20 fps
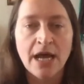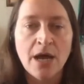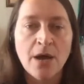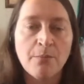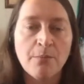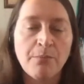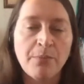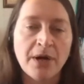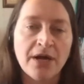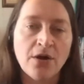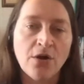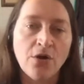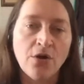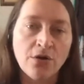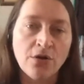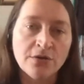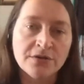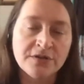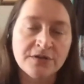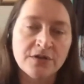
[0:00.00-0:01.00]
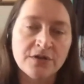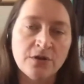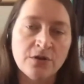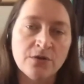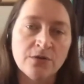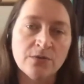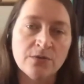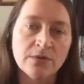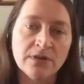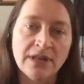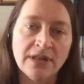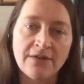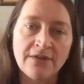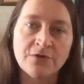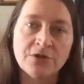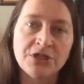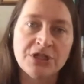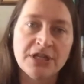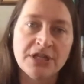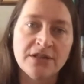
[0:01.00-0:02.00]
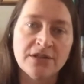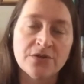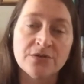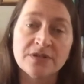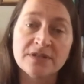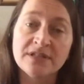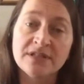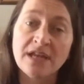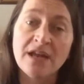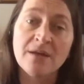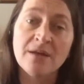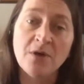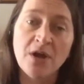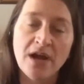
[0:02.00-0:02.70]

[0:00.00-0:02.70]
but also leveraging those same